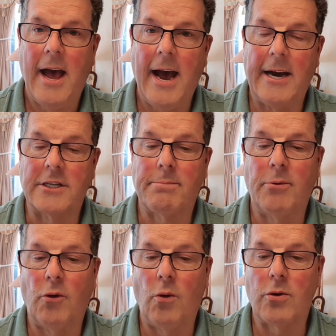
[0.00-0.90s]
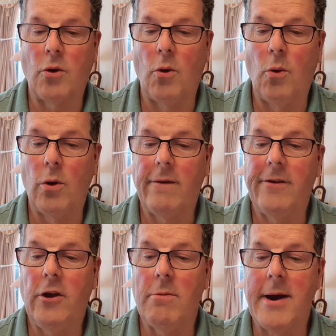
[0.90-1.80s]
has brought all of
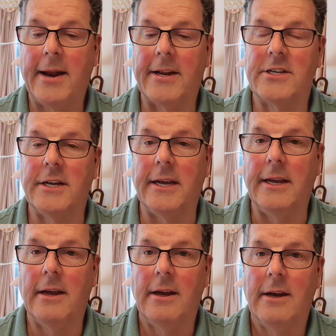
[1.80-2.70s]
humanity